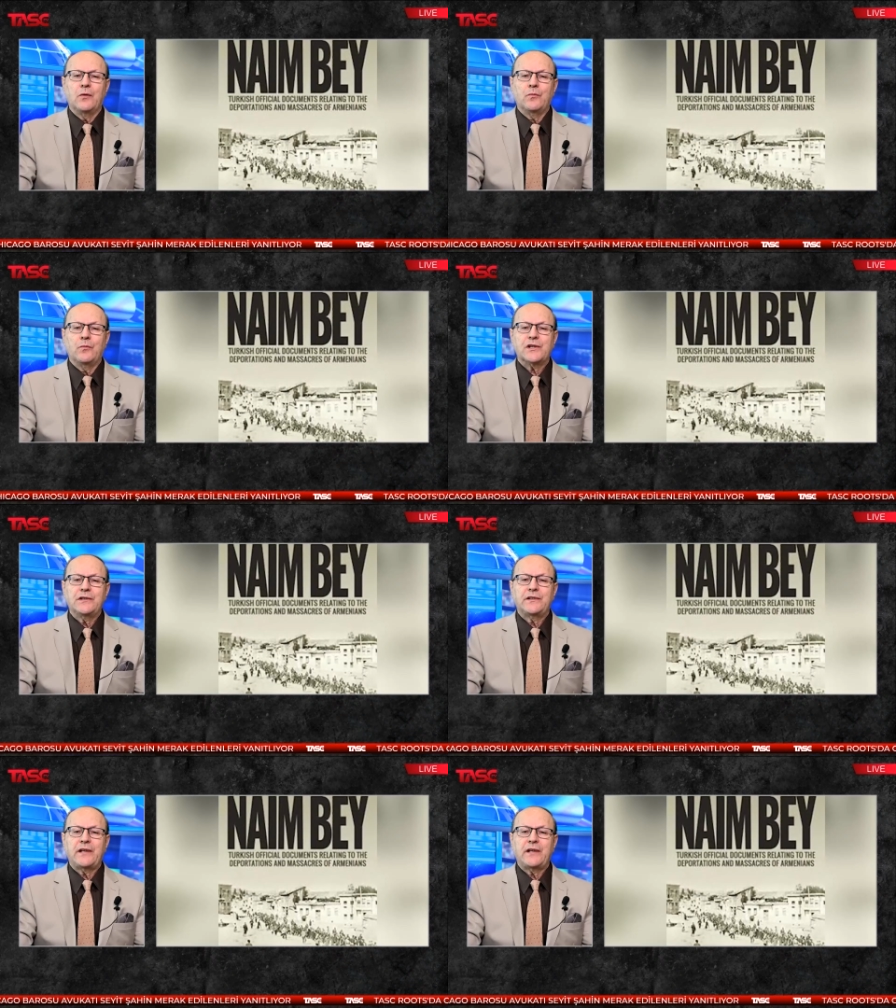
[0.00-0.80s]
which
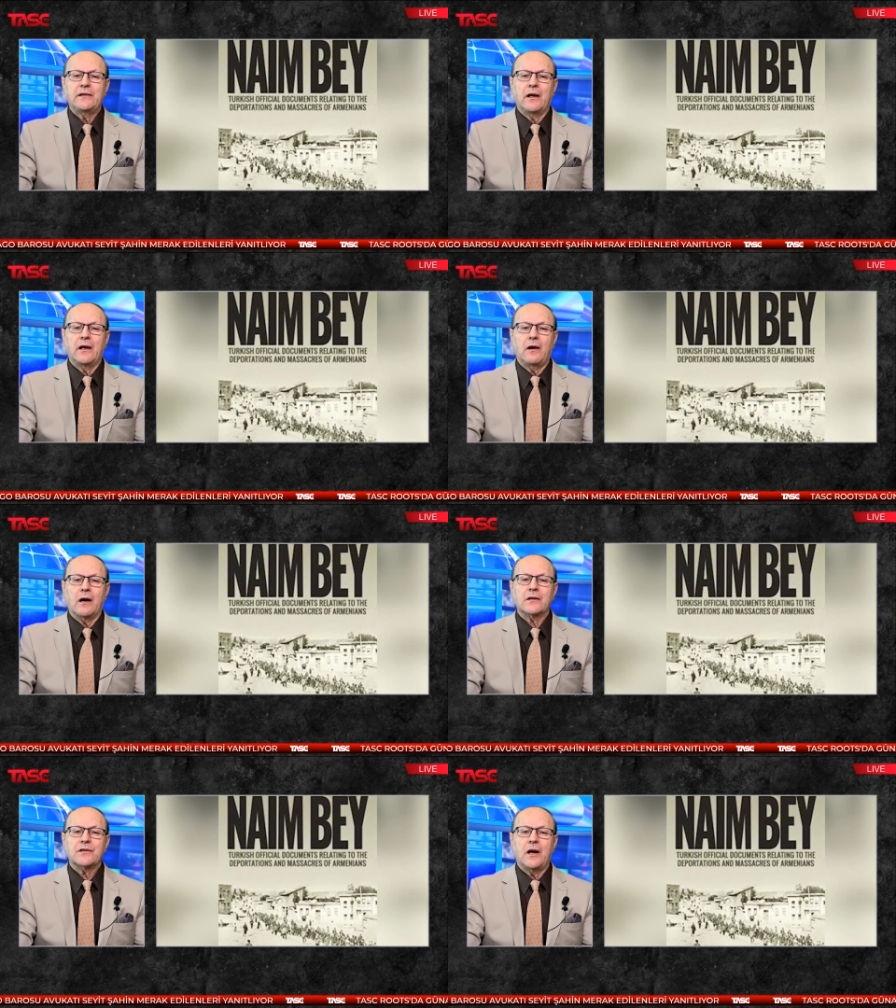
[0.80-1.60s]
contained a
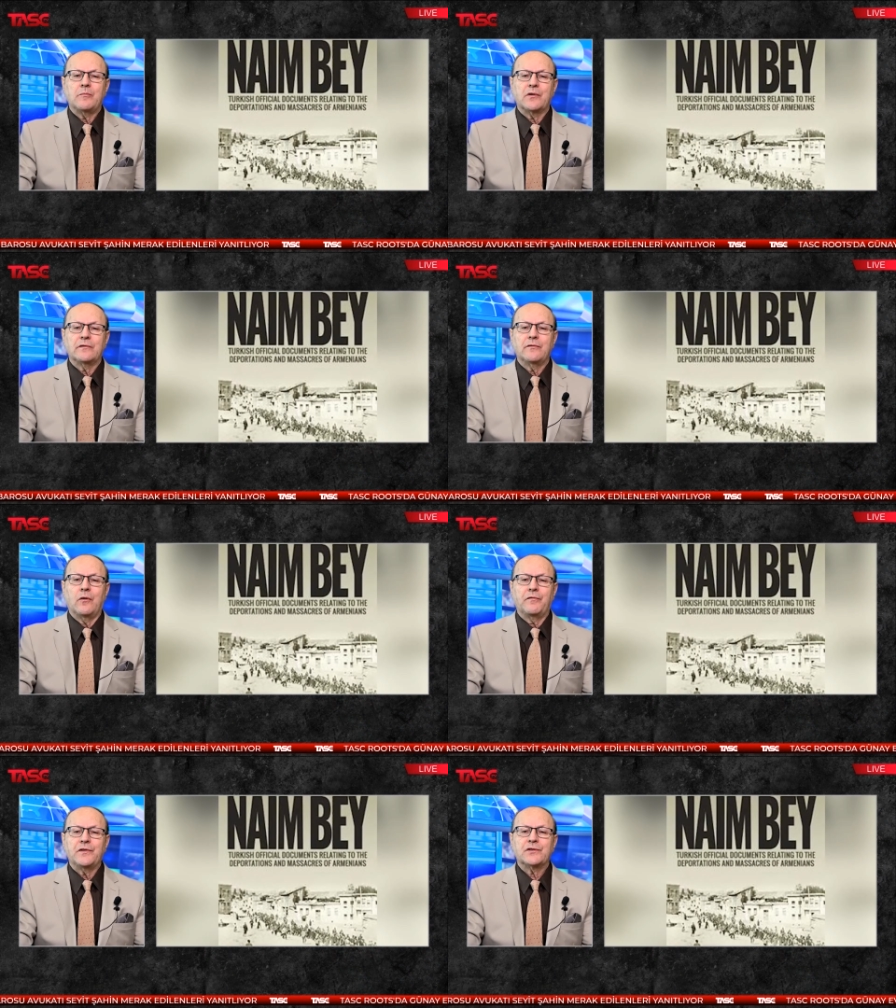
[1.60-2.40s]
large number of
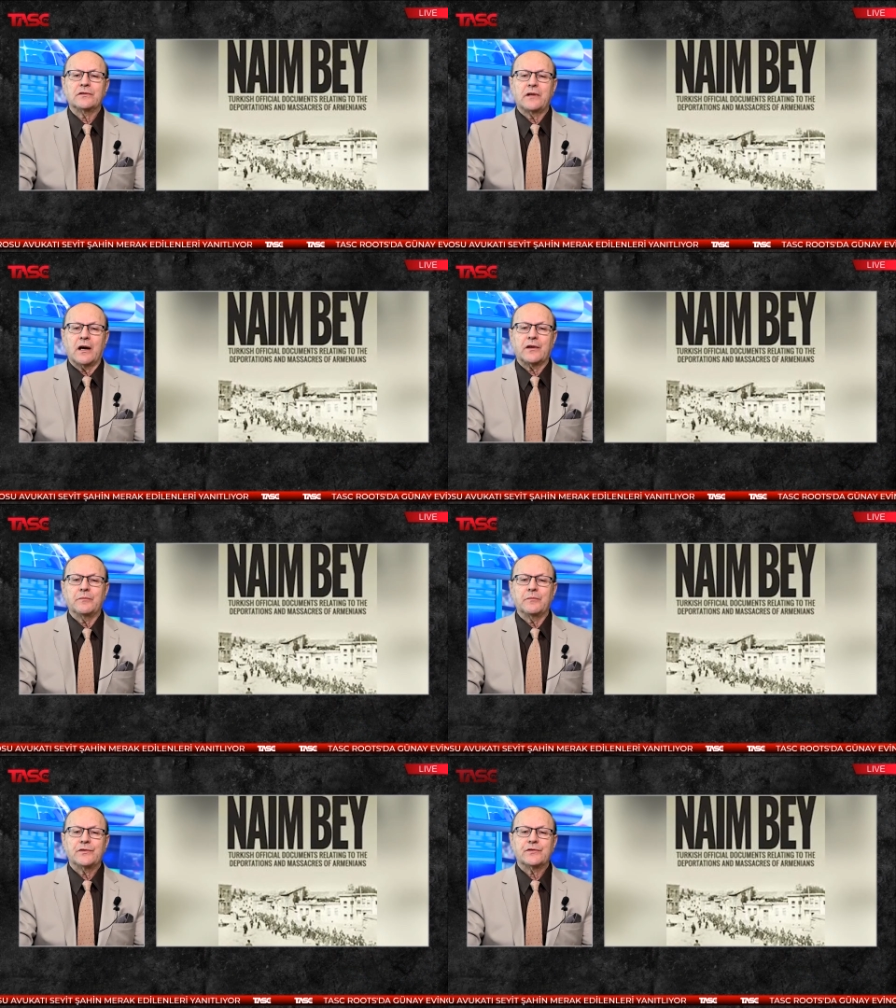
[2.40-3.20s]
official
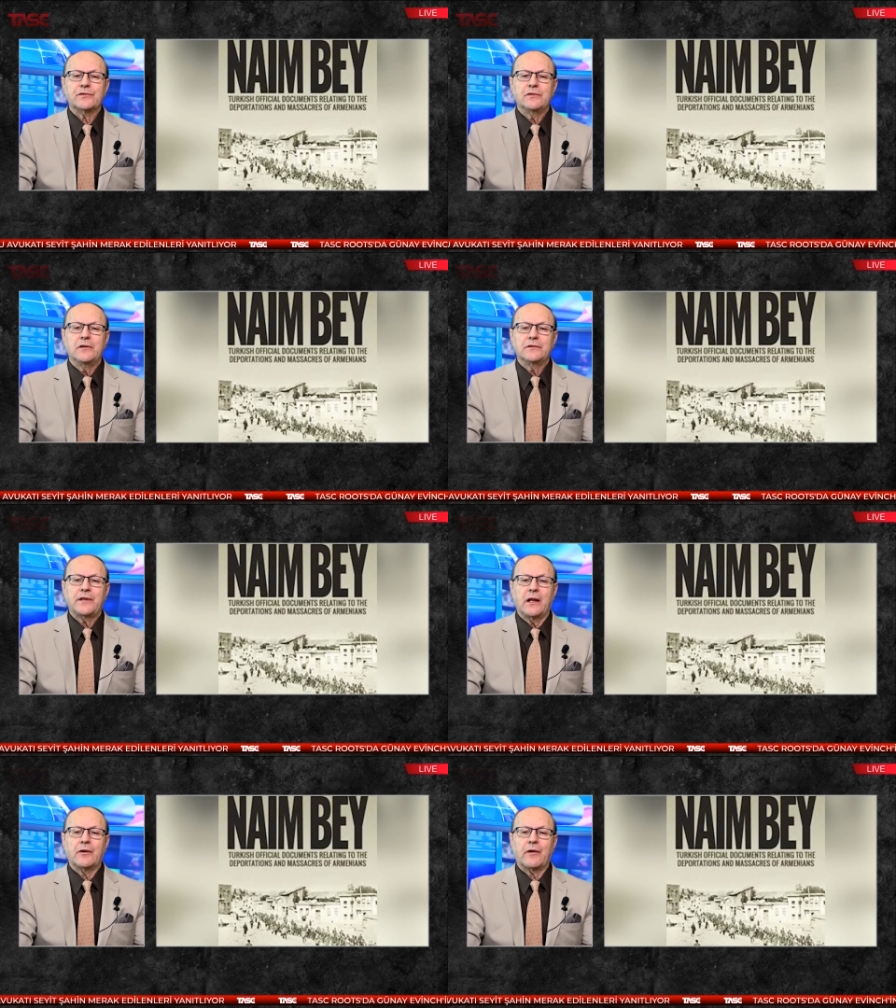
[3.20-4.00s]
documents,
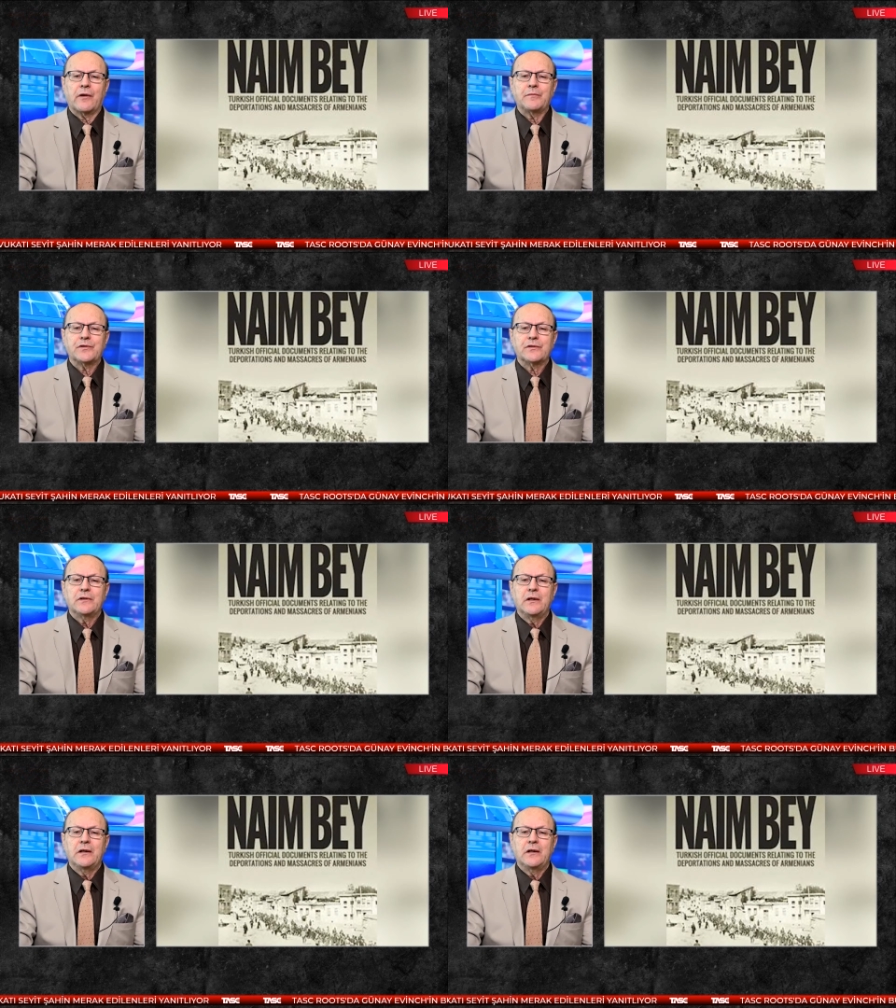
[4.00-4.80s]
telegrams,
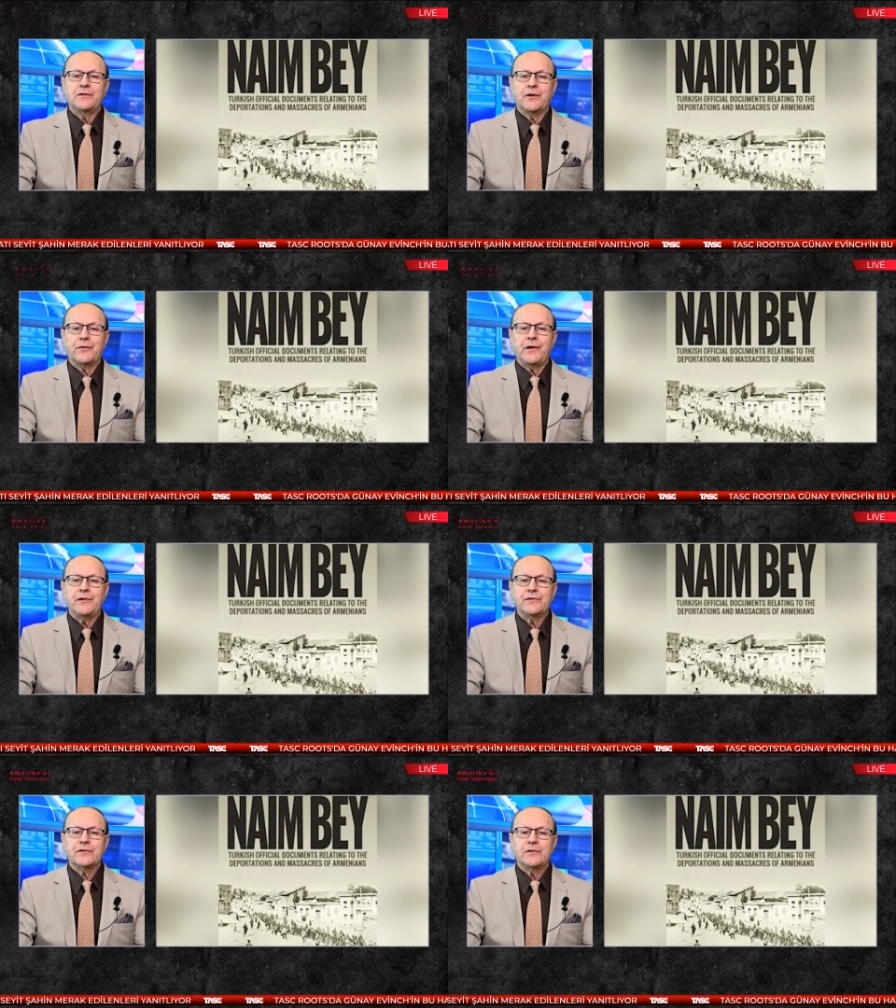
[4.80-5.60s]
and
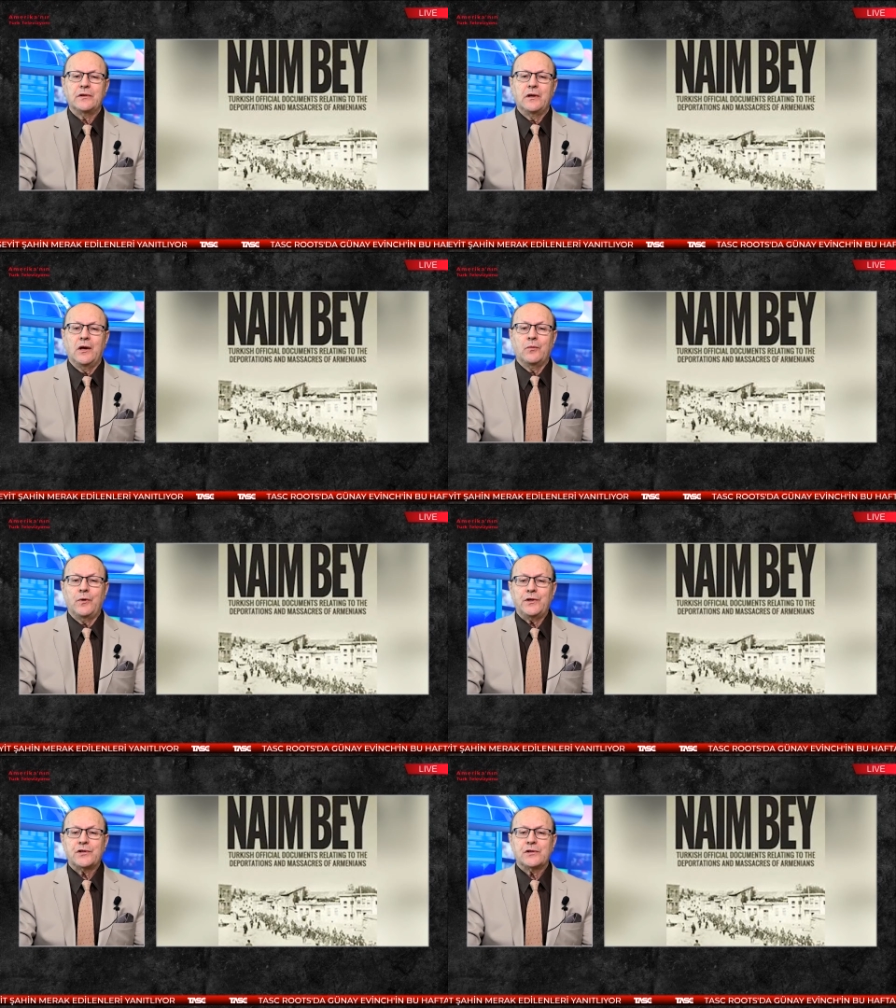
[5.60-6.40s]
decrees,
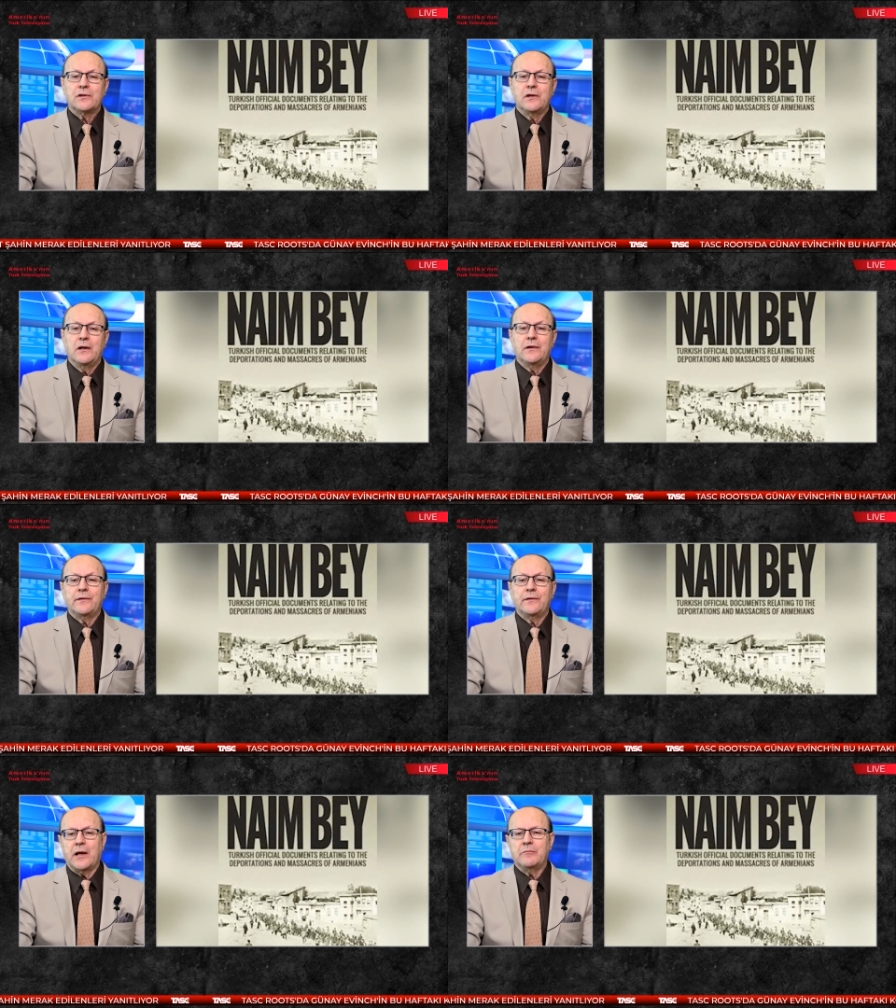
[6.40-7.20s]
which
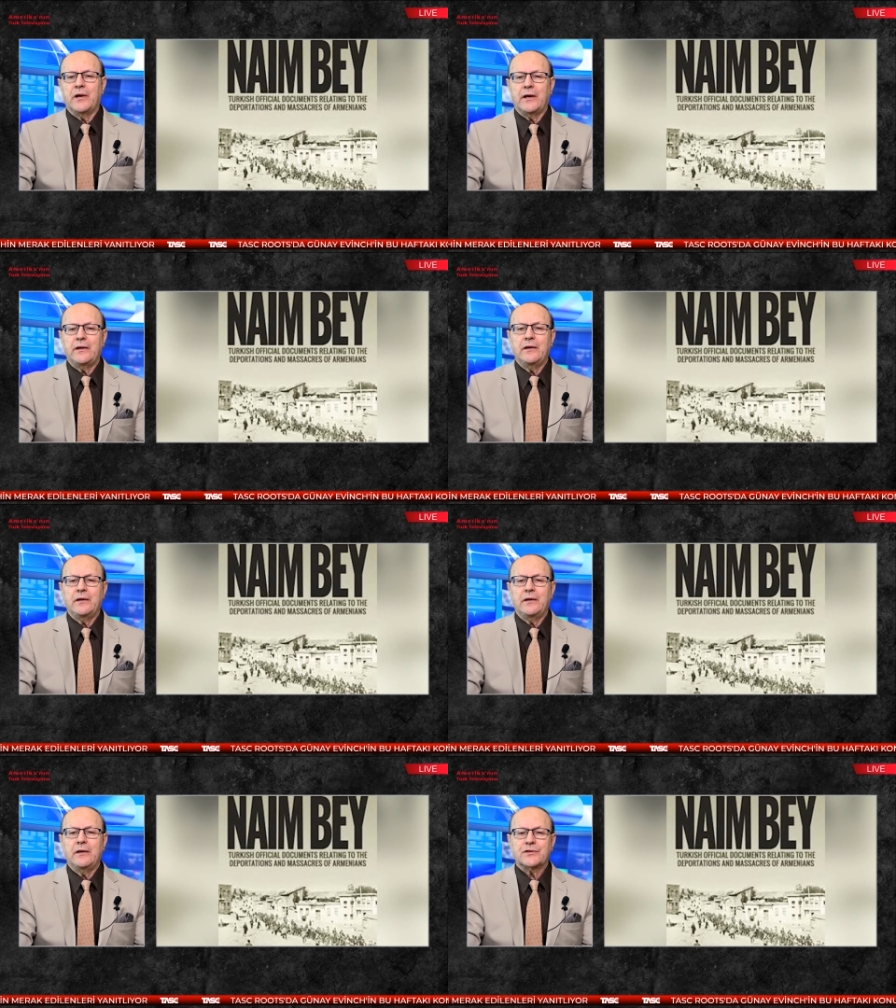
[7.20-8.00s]
Naim Bey,
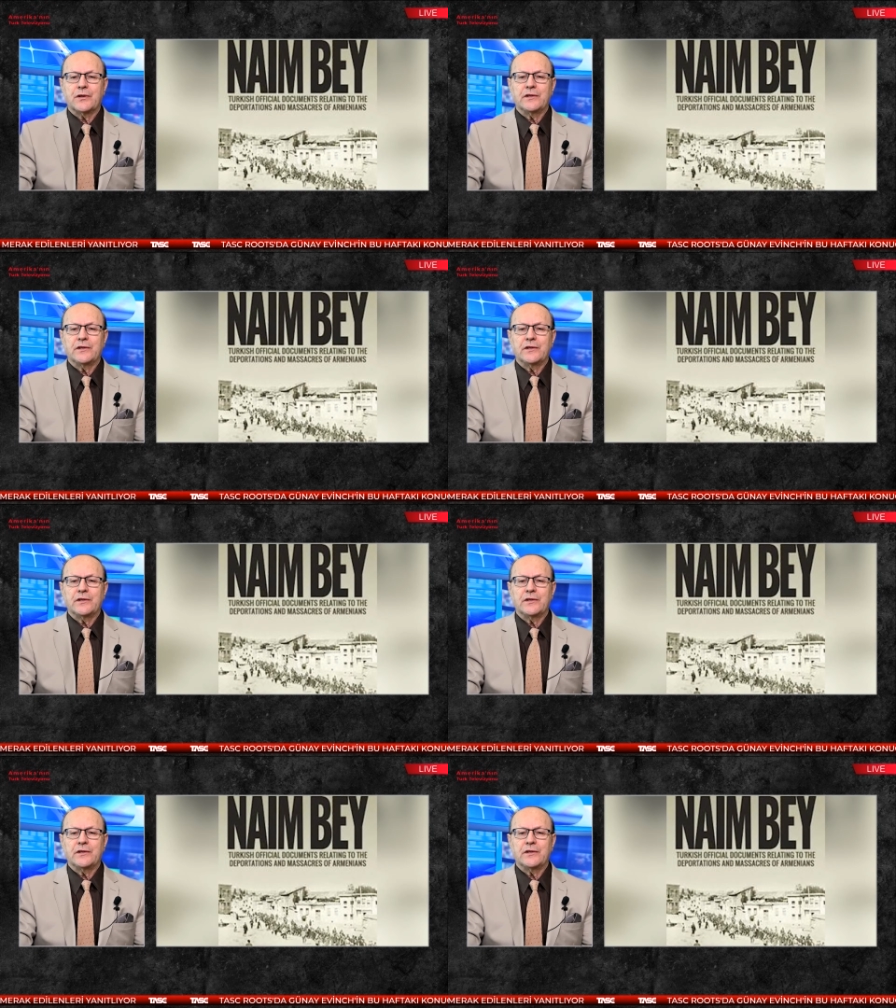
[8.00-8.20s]
as